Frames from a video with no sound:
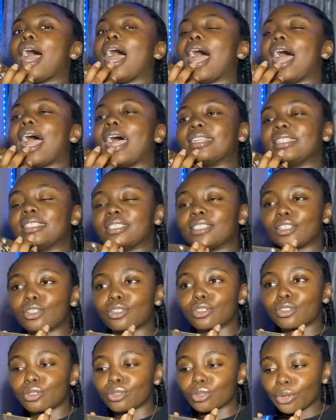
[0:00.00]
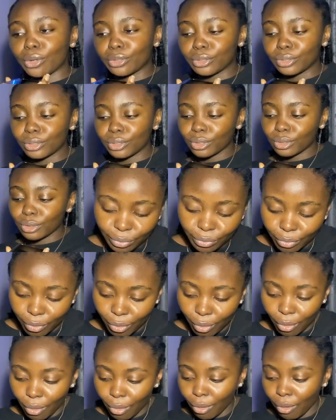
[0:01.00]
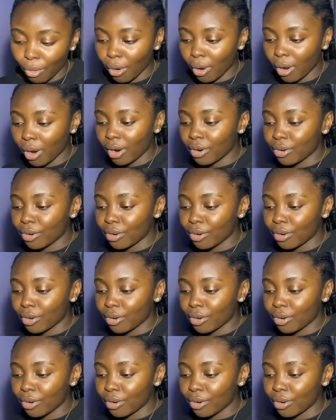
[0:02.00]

and is a stunt for